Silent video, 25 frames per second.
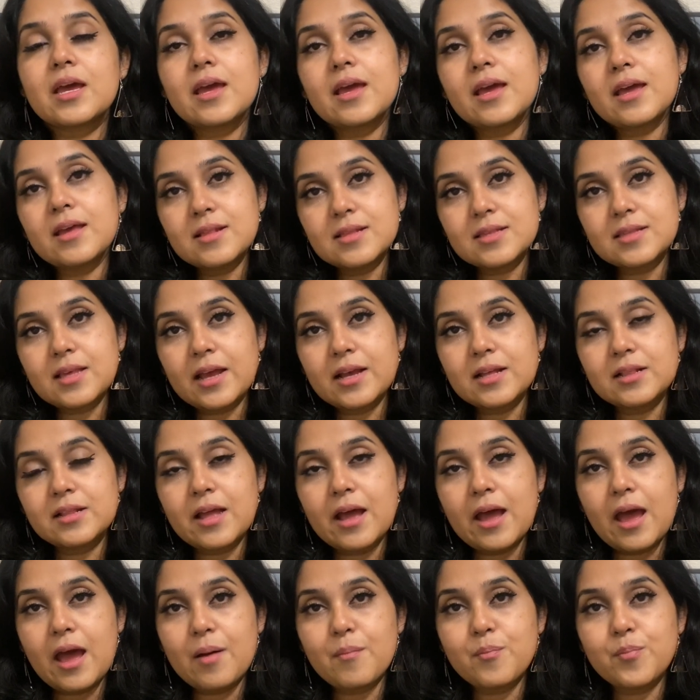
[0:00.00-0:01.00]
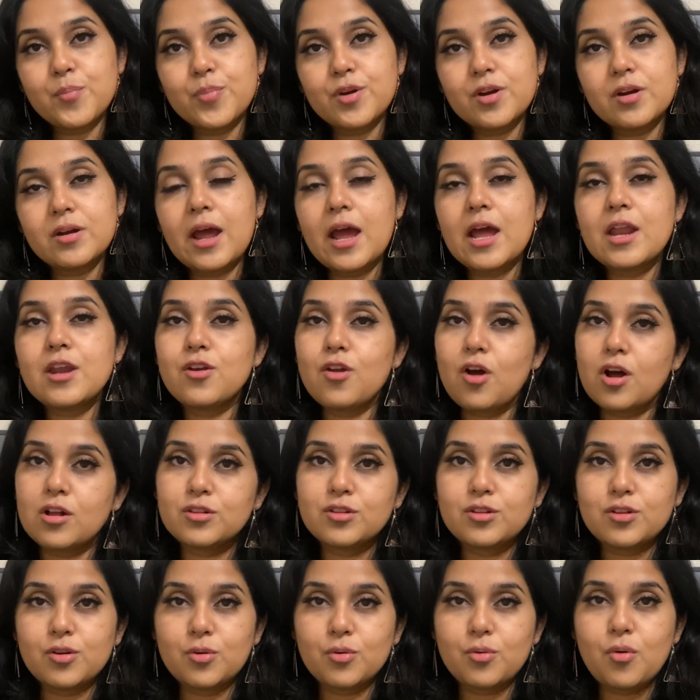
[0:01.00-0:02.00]
inside the hamper and not
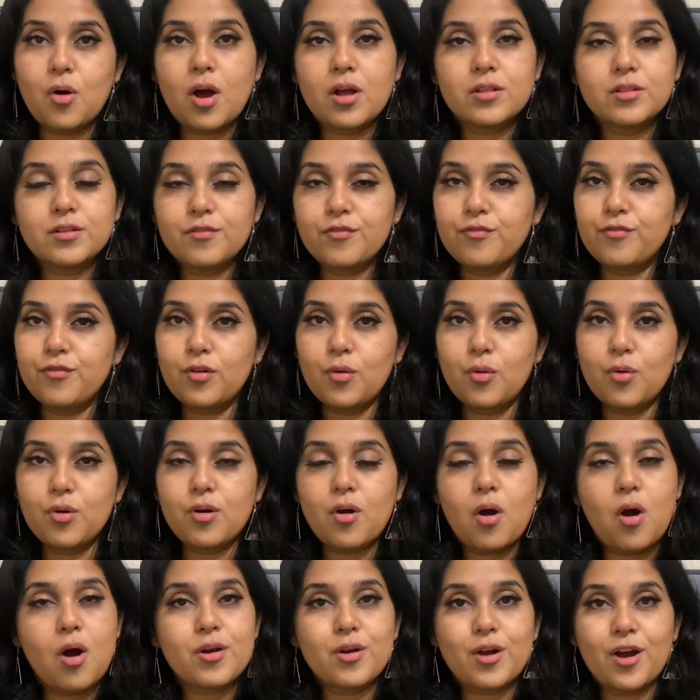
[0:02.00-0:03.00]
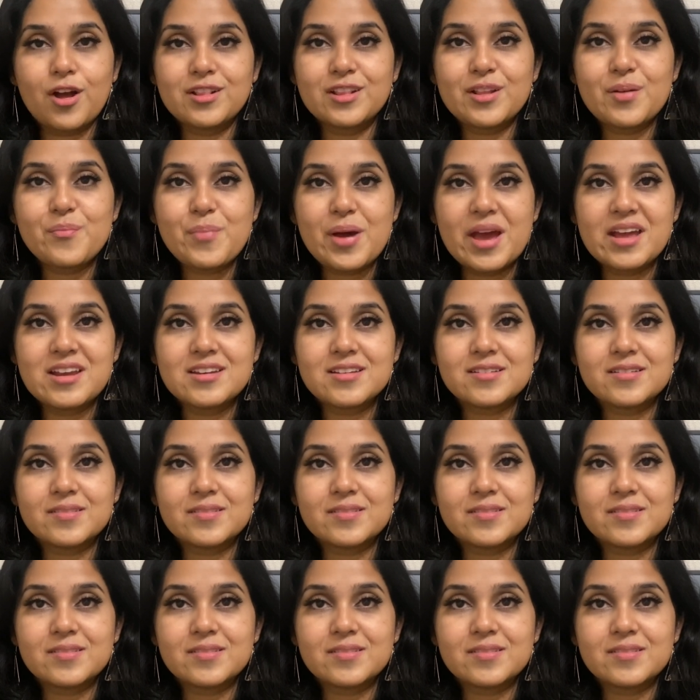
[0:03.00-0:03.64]
throw on the floor or on the bed.